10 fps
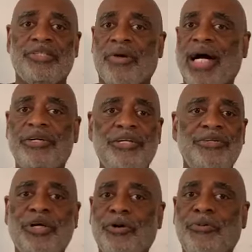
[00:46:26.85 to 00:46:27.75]
So how do
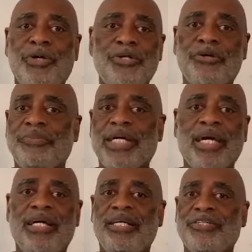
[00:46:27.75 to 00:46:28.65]
you know when you're
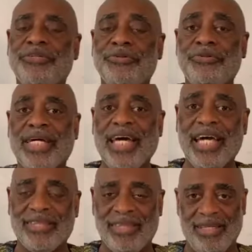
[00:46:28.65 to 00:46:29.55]
beginning to
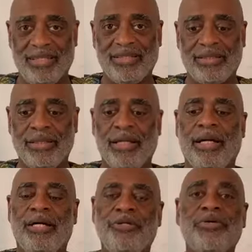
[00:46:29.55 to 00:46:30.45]
get this?
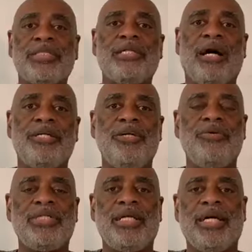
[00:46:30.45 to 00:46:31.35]
You'll start
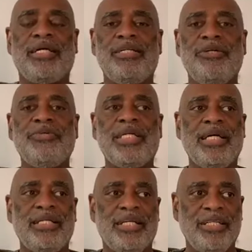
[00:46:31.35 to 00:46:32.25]
using it
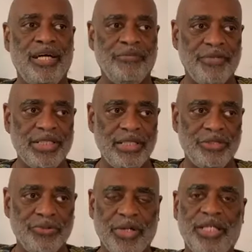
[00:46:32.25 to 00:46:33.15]
in every
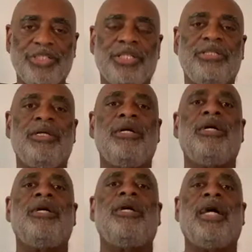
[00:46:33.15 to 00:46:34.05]
situation
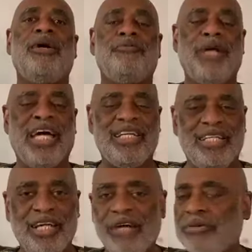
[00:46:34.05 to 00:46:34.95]
and
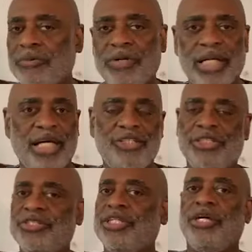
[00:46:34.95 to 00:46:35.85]
in every
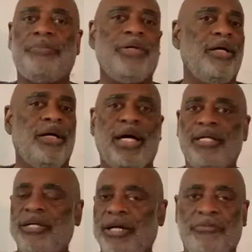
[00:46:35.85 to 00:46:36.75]
relationship
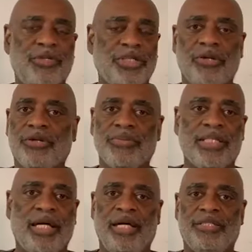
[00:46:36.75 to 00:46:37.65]
and in every
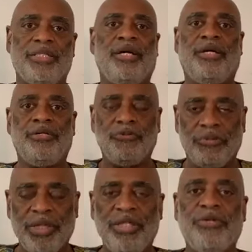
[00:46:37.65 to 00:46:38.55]
circumstance. You
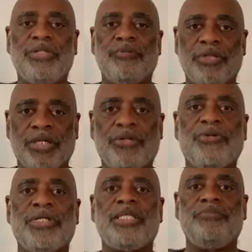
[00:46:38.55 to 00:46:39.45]
will be using what the
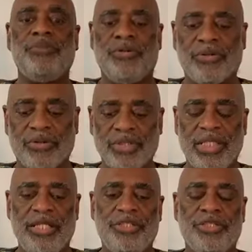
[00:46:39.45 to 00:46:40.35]
Course in Miracles
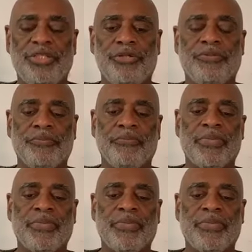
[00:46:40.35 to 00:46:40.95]
teaches you.